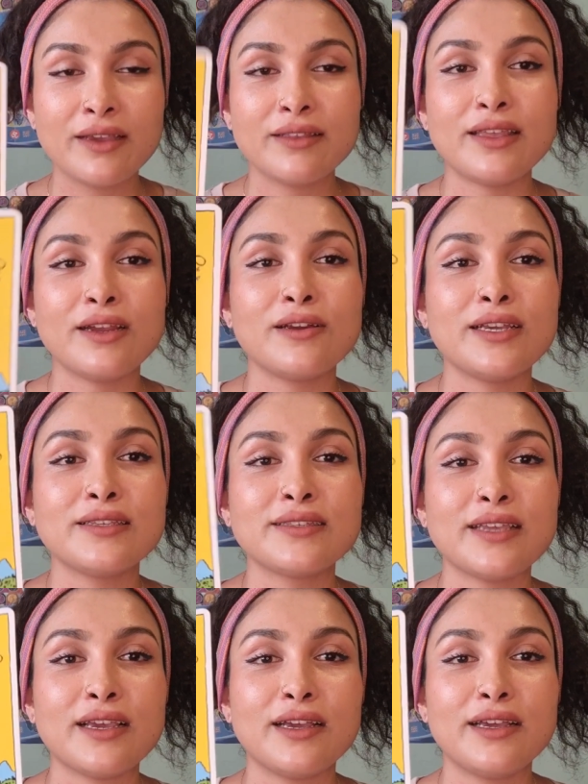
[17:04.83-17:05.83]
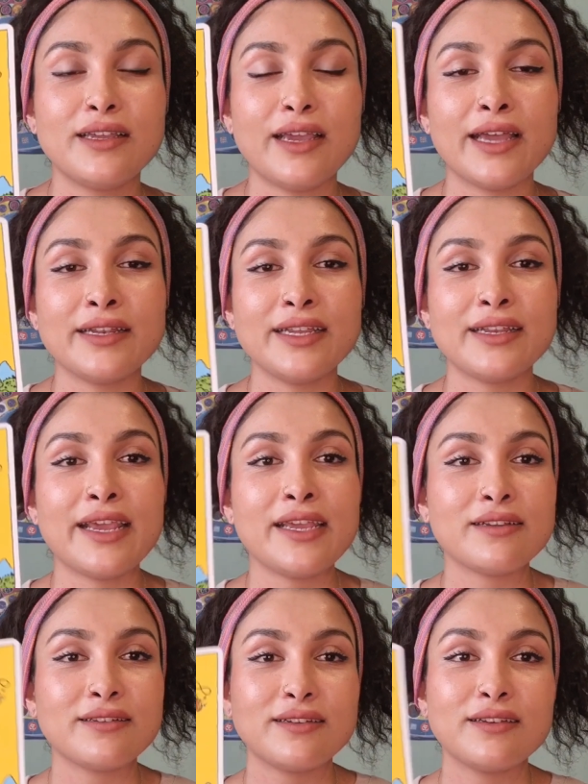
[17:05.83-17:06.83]
There is an
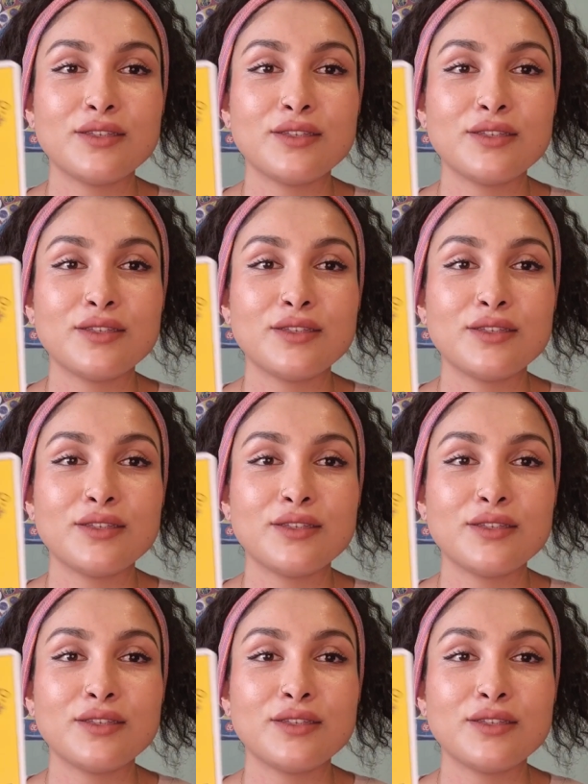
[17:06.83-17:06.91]
innate